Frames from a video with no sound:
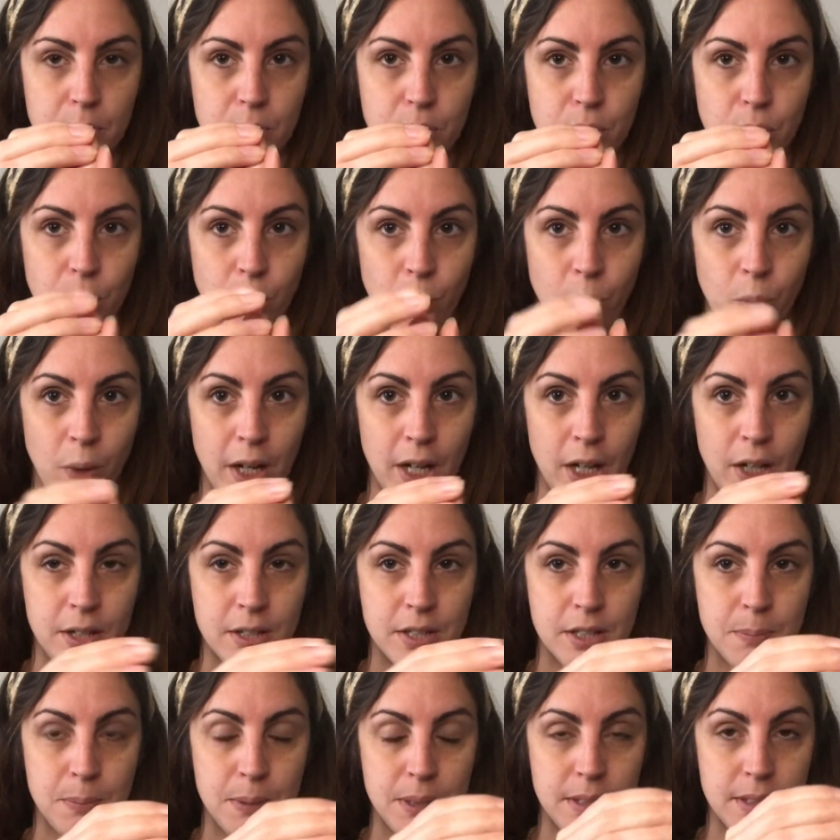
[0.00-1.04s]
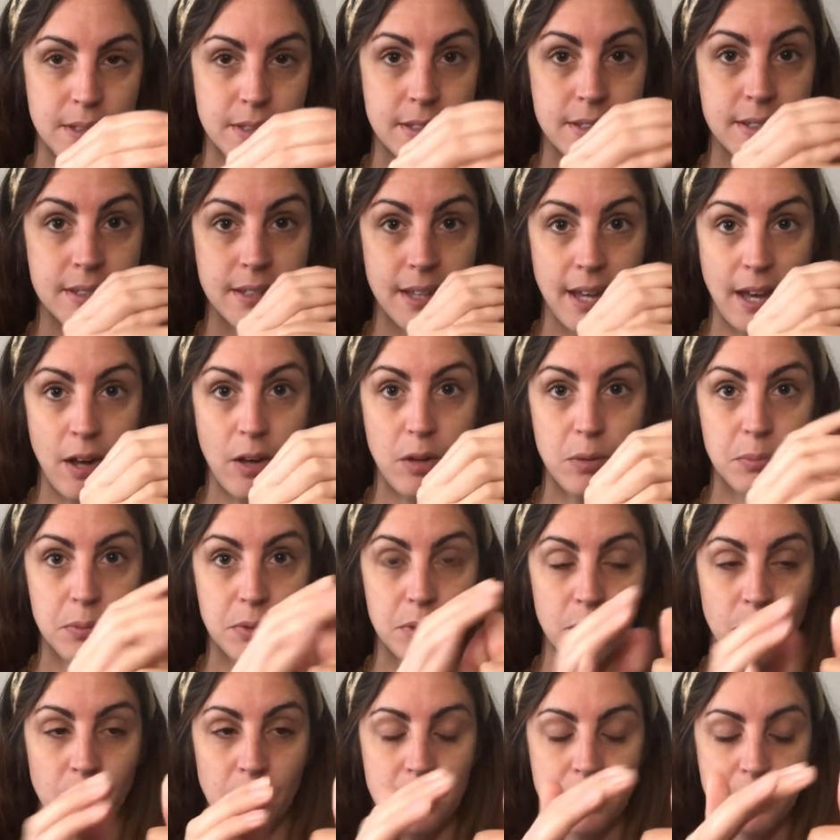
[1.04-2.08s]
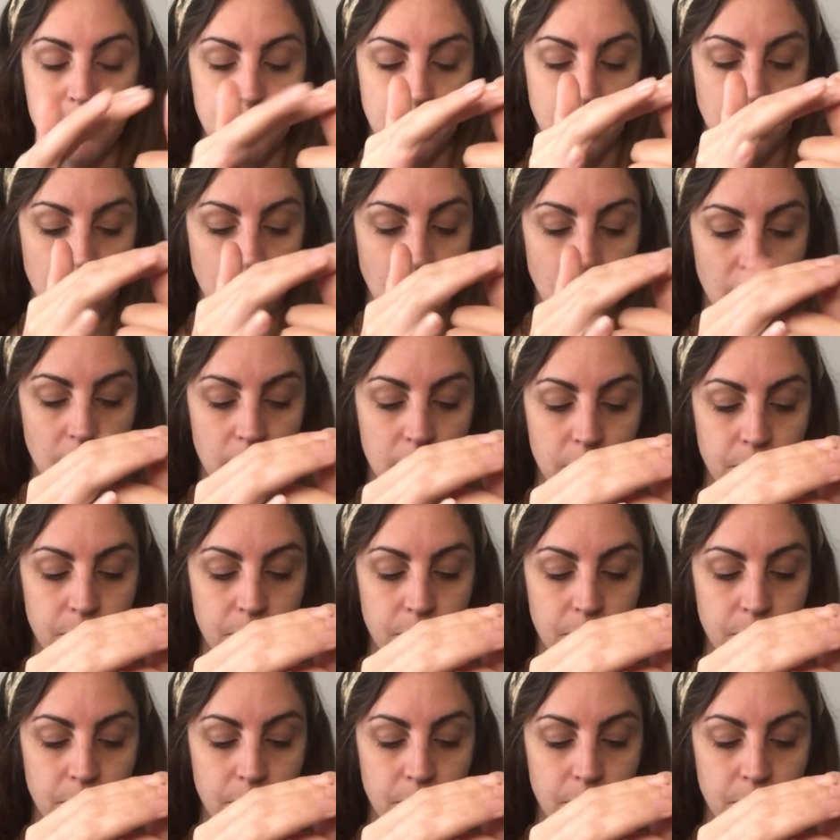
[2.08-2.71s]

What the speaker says: to where it's been scalped and where it's been cut.